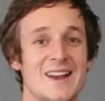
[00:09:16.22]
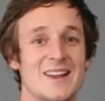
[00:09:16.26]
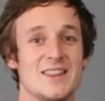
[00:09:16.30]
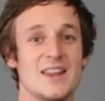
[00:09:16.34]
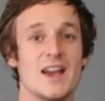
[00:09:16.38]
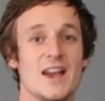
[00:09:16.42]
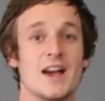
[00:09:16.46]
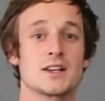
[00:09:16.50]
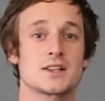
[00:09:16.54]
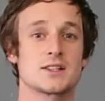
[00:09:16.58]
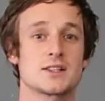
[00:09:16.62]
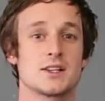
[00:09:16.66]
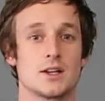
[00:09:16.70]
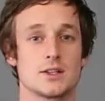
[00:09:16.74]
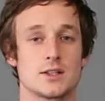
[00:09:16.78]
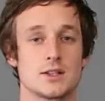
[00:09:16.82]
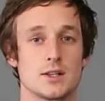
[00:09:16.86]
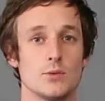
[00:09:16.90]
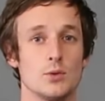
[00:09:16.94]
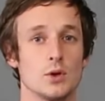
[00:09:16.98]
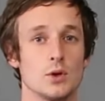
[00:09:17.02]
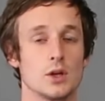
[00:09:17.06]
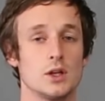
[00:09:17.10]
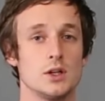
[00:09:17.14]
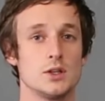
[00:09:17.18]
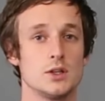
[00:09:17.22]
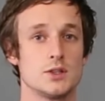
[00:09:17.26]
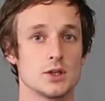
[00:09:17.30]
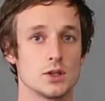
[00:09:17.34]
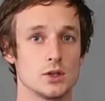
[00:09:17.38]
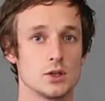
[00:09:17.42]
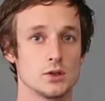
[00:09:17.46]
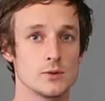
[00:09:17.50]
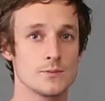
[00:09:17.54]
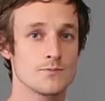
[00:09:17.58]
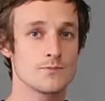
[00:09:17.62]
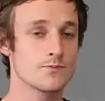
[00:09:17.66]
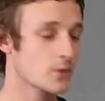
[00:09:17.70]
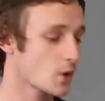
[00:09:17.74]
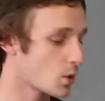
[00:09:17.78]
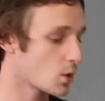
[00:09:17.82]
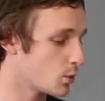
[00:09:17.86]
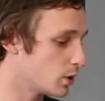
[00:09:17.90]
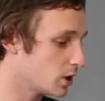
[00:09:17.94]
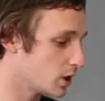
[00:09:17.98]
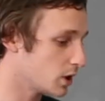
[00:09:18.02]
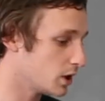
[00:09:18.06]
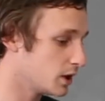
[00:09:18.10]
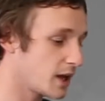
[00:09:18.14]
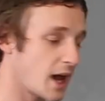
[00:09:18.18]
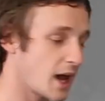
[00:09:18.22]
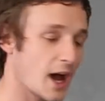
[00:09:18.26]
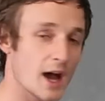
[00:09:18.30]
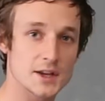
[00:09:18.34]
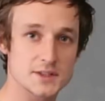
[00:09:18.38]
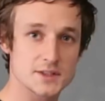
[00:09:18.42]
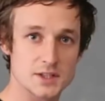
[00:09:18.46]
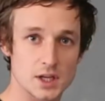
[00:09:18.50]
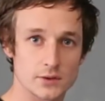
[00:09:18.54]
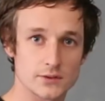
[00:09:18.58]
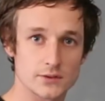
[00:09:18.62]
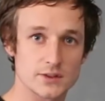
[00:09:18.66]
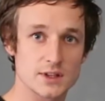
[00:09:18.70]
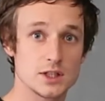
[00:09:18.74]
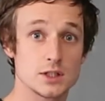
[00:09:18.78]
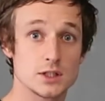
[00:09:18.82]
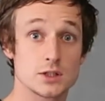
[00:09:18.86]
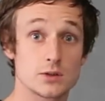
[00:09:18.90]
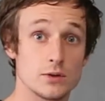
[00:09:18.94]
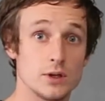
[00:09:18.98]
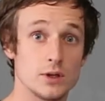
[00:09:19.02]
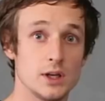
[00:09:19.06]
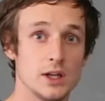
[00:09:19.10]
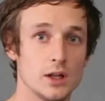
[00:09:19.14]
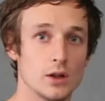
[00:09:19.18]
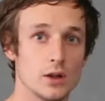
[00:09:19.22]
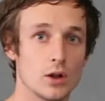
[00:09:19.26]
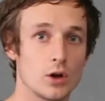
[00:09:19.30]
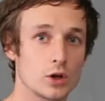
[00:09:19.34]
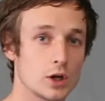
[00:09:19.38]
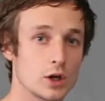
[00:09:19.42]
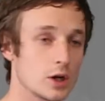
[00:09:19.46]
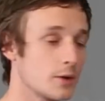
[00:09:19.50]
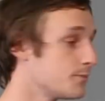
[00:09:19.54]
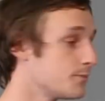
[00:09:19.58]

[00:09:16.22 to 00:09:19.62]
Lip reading: The exercise that we're going to do, we're going to get ourselves into a knee lock,